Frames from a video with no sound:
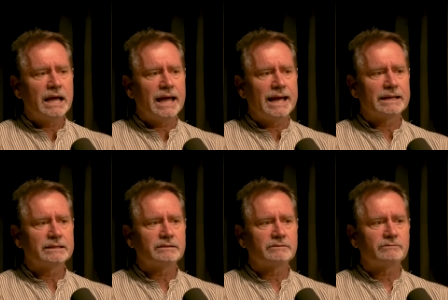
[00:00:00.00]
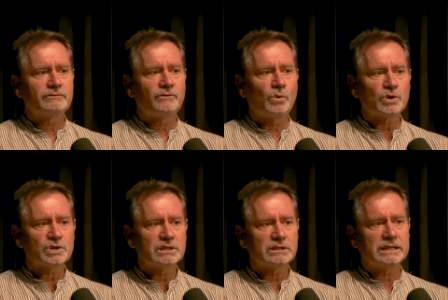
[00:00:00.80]
And
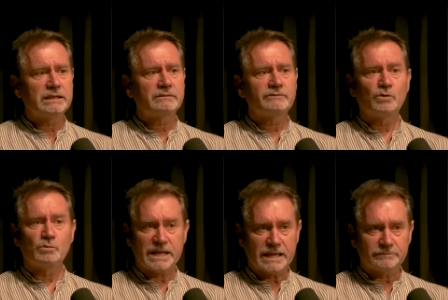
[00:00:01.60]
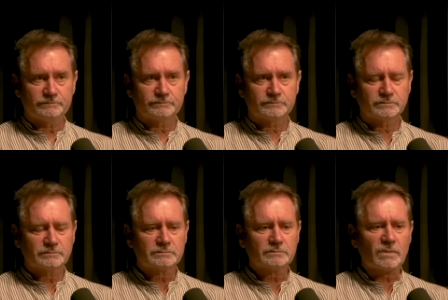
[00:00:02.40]
fortunately for me,
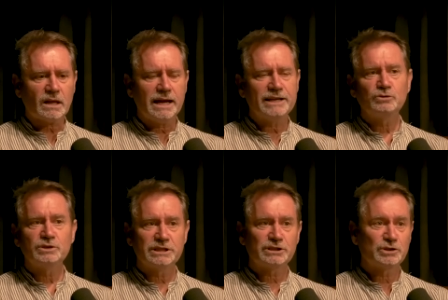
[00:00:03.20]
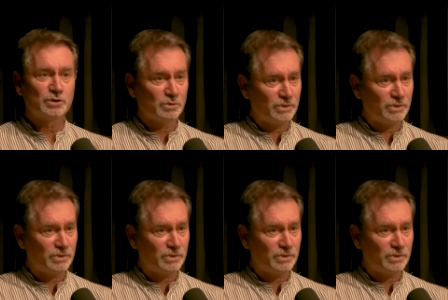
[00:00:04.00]
I had two sisters who were